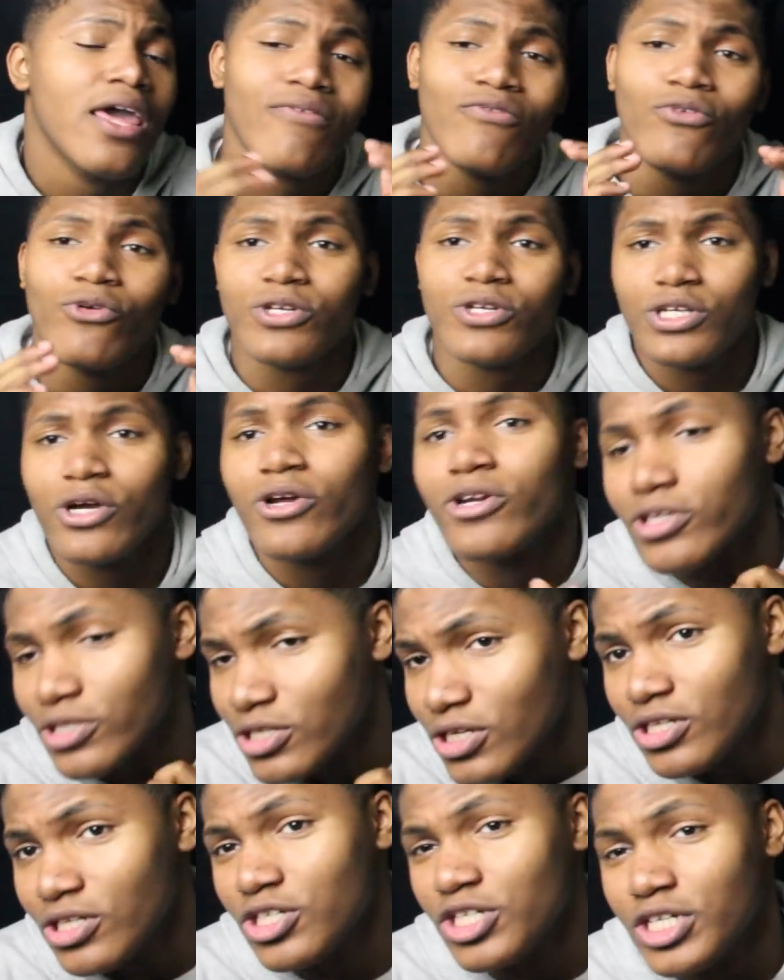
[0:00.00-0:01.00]
If you're returning
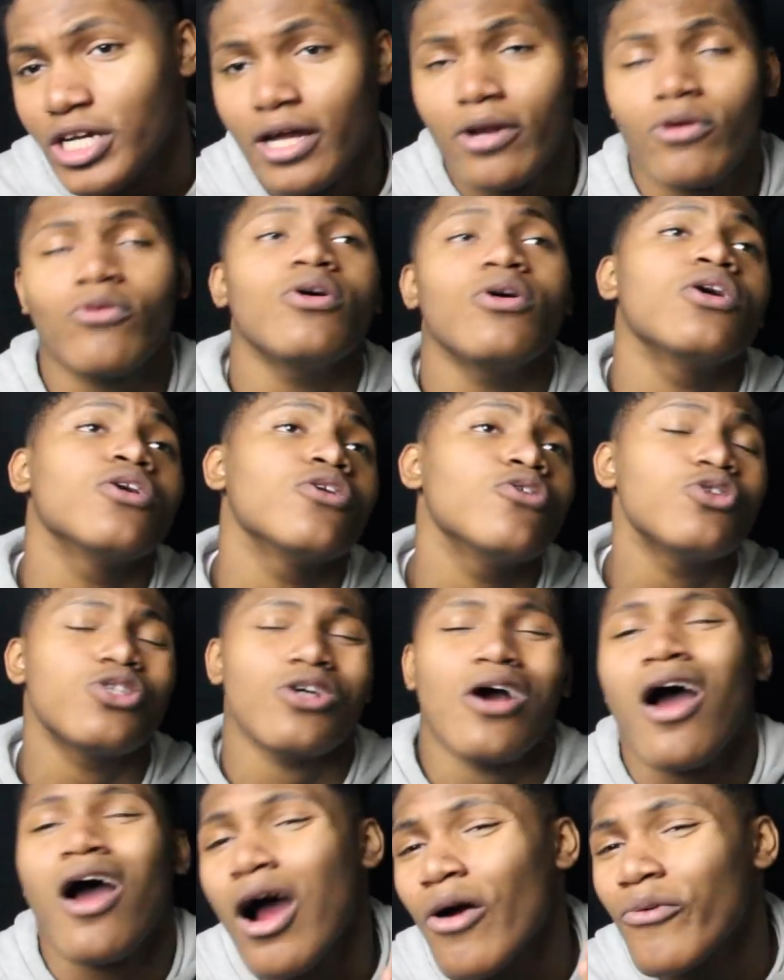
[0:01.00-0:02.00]
to the channel, you
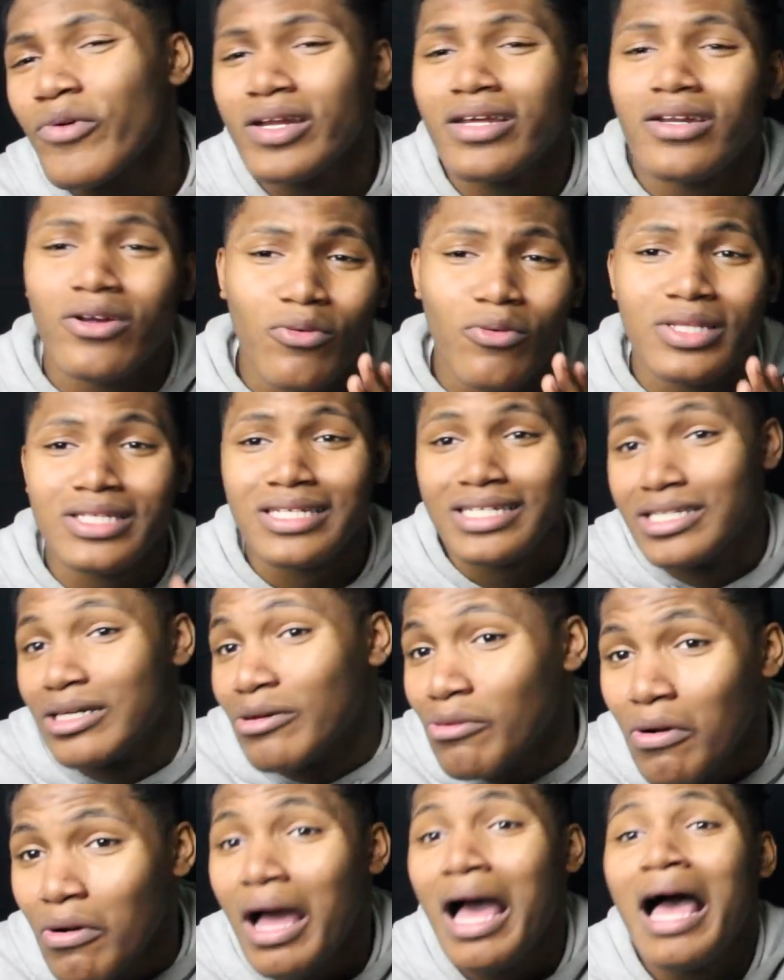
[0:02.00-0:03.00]
should already know what to
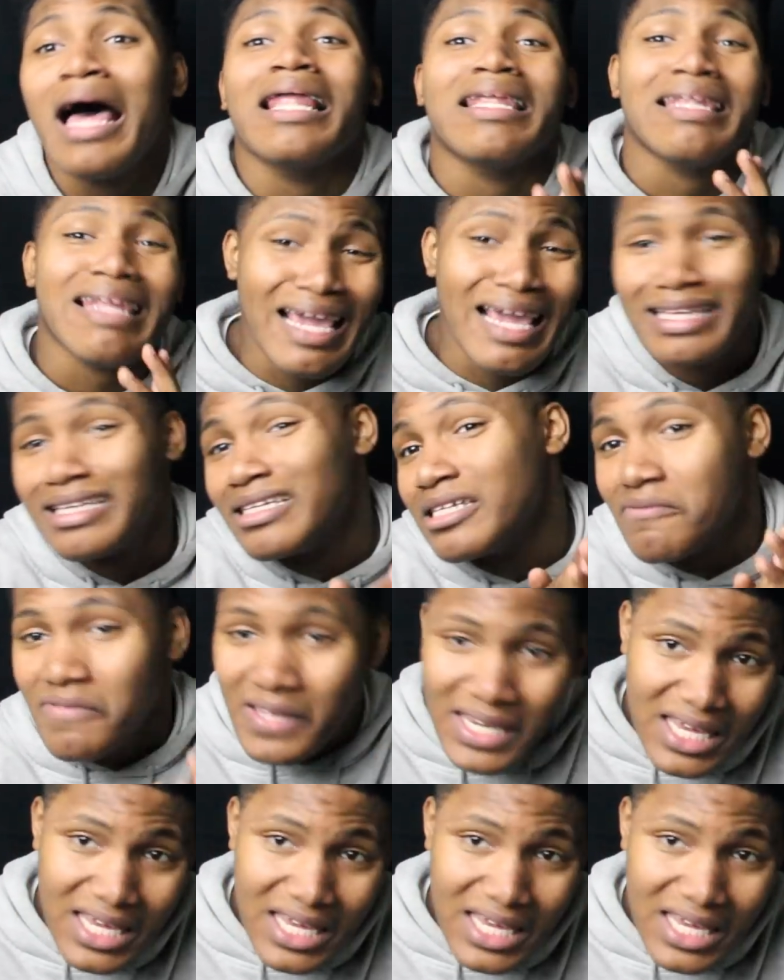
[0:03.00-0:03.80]
do. Like this